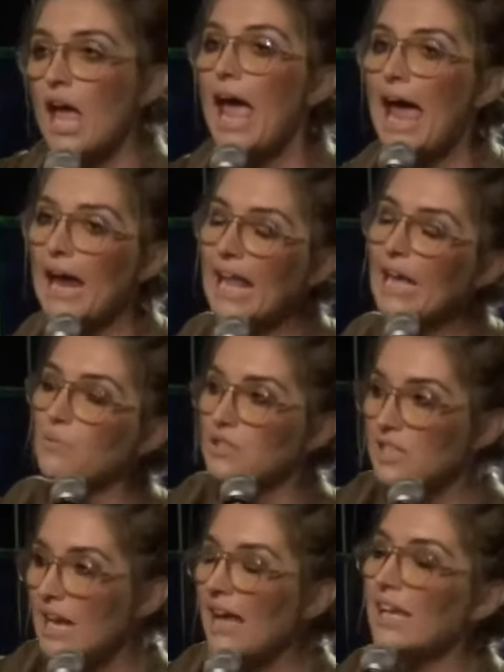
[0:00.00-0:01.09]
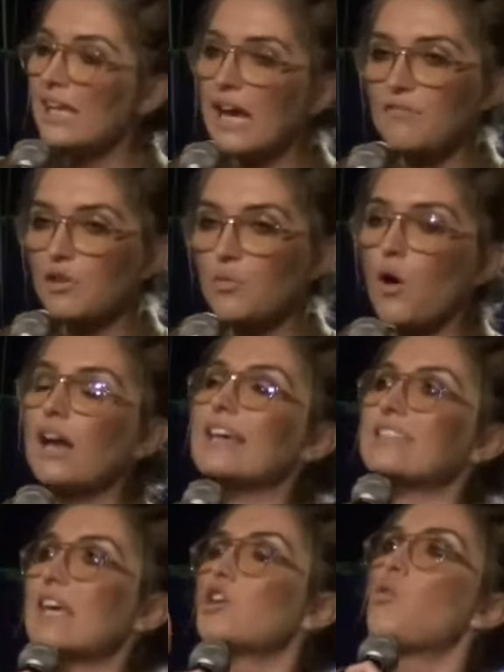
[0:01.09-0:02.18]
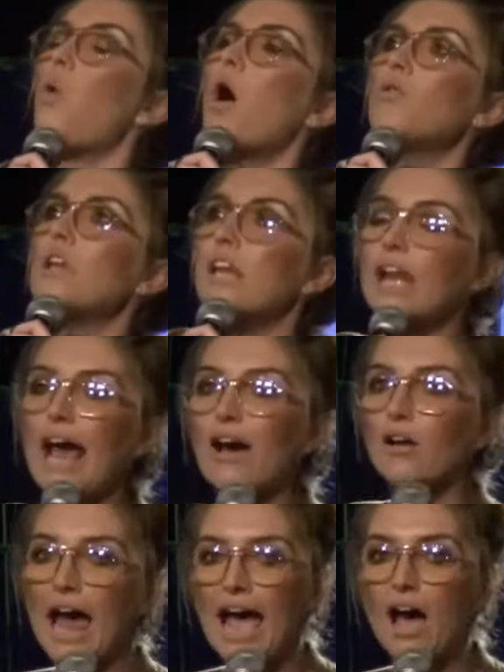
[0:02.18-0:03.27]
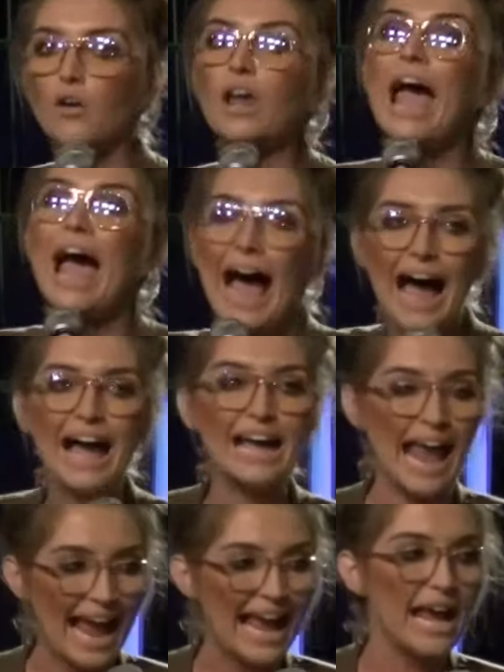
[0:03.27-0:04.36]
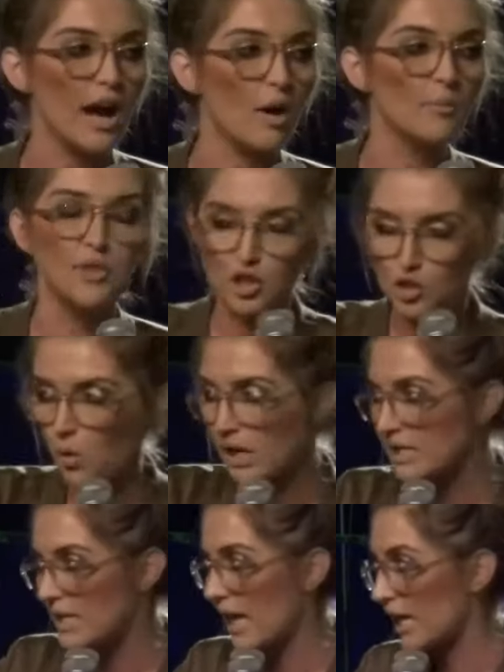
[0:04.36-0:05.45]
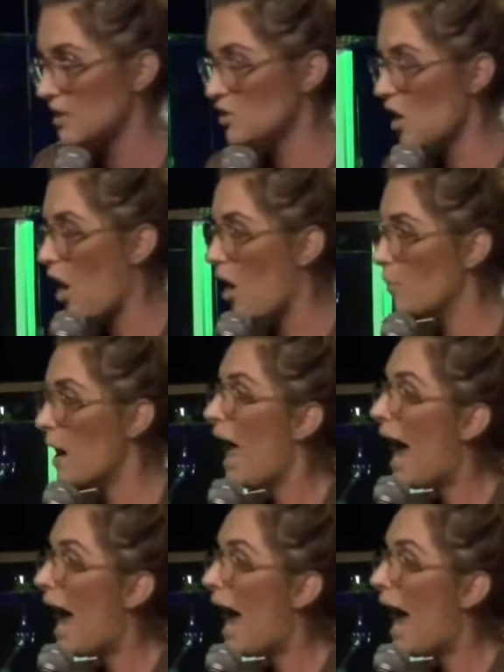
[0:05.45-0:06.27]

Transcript: And he was telling everyone as he quoted it out loud I am the 22nd psalm.